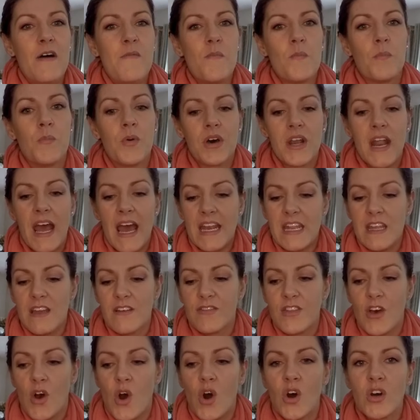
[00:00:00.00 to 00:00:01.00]
but any of
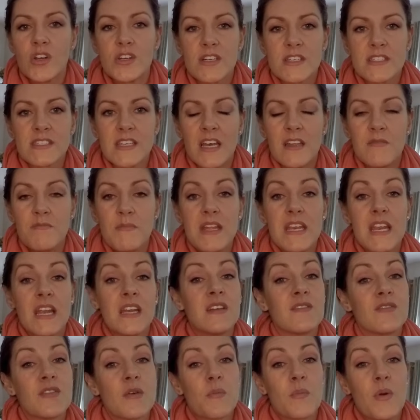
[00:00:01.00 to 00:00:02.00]
the underside meat, any
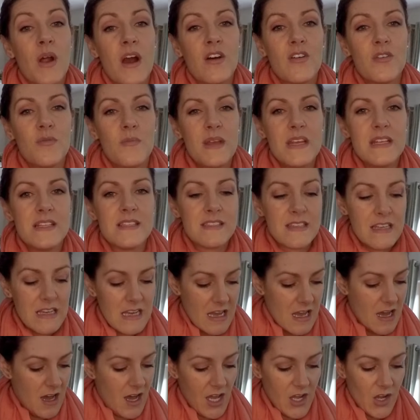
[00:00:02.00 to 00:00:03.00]
of the brown meats,
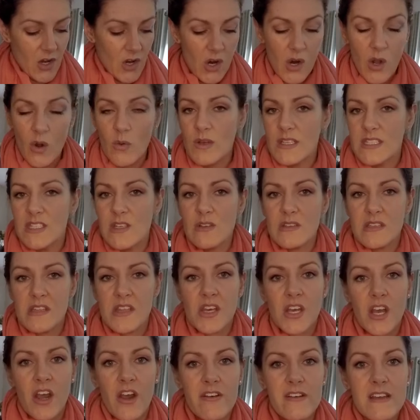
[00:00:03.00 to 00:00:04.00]
I always use in the
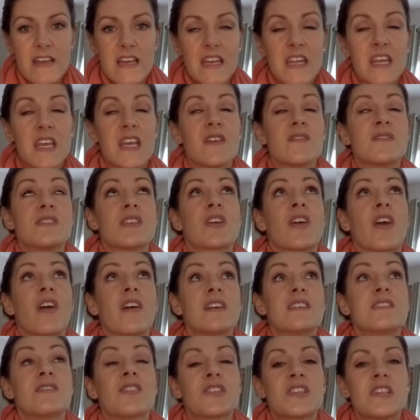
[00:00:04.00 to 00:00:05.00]
curry, and it gives the curry
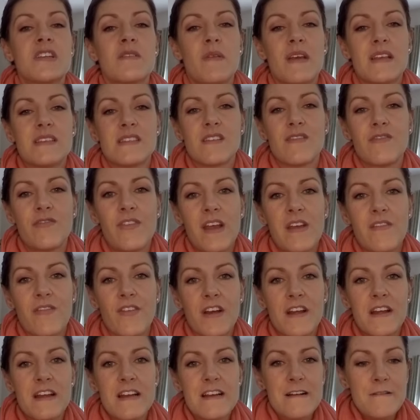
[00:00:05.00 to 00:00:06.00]
such an amazing
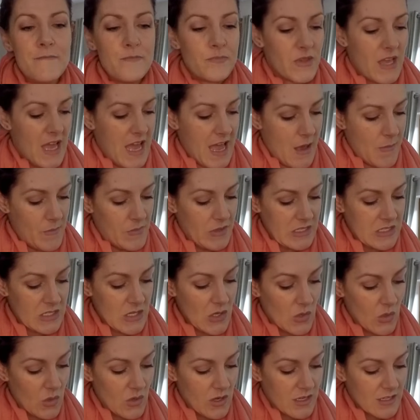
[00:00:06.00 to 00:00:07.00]
flavour.
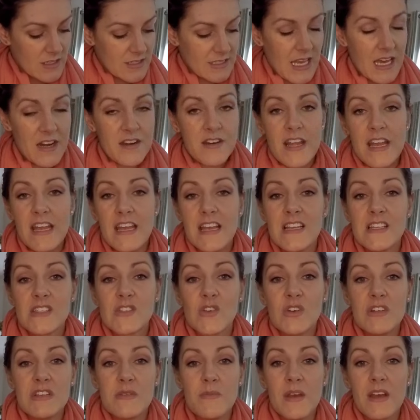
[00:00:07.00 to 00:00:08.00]
So Saturday is
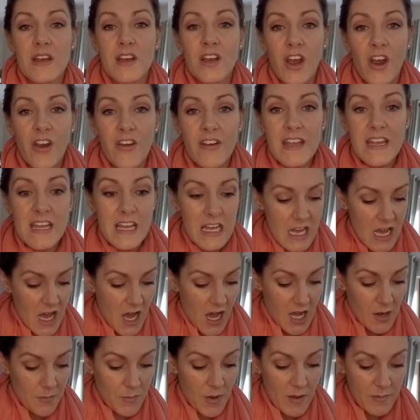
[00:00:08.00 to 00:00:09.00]
going to be a curry.
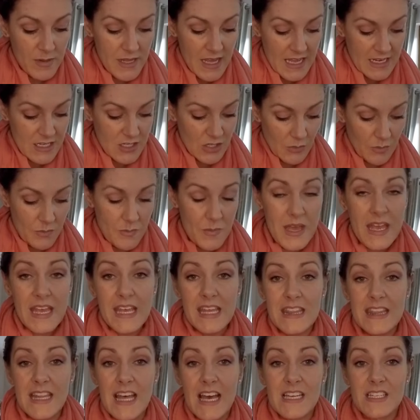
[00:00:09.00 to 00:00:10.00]
I'll probably end up
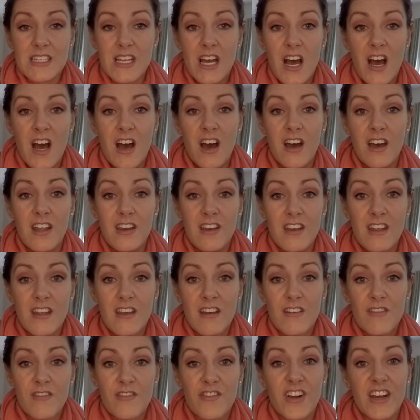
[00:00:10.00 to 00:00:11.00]
making that on
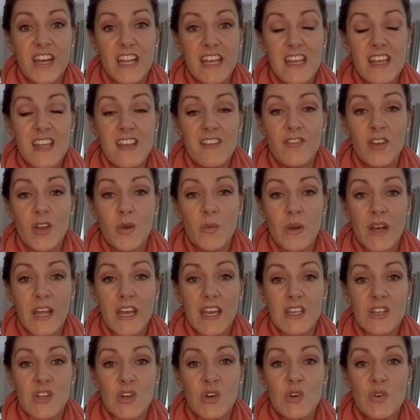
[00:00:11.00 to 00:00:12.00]
Friday evening when I
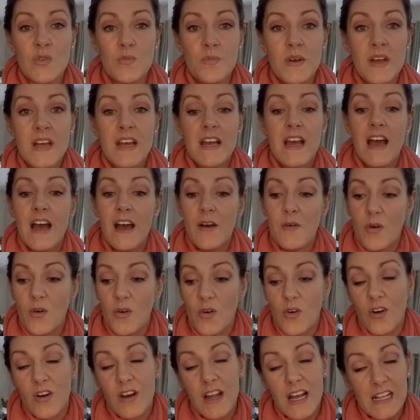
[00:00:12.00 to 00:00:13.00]
get home,
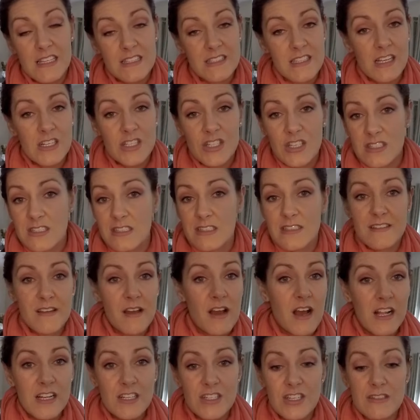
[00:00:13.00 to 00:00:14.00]
or else I'll
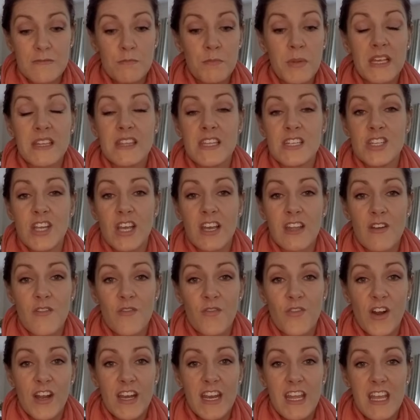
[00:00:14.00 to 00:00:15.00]
just pick the chicken on
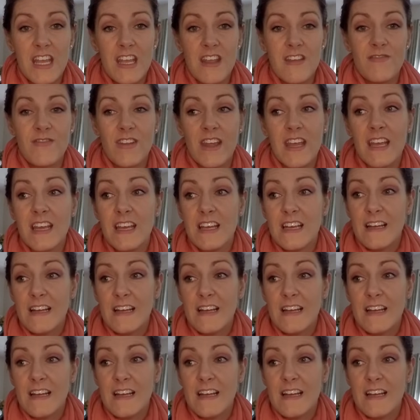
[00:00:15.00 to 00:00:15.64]
Friday evening.